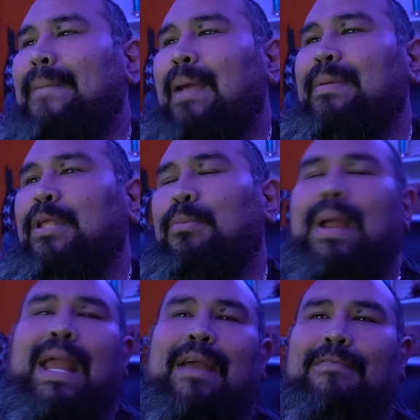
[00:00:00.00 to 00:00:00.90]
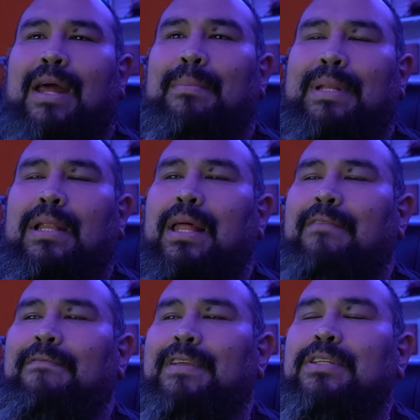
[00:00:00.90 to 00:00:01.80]
may have not been a lot of
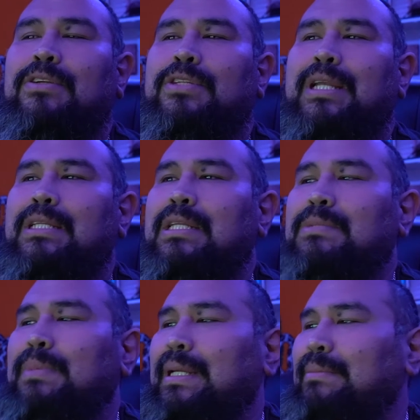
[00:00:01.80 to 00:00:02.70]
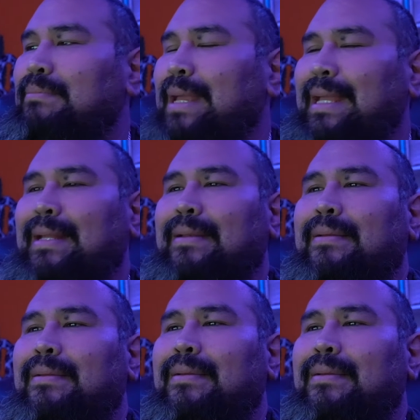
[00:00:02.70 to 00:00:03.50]
physical changes, but man,